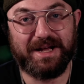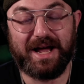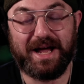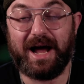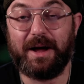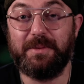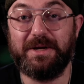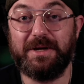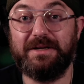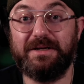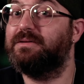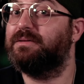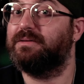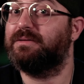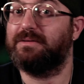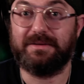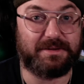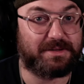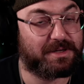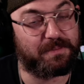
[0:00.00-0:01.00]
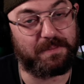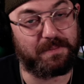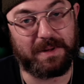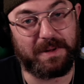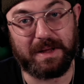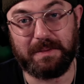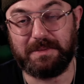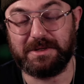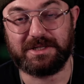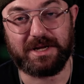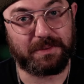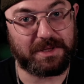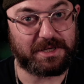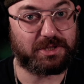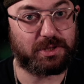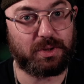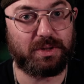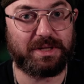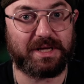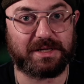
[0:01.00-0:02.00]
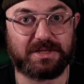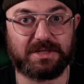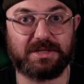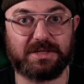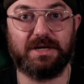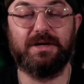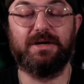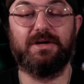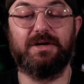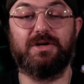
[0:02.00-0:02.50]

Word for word: I mean, there's maybe something to this.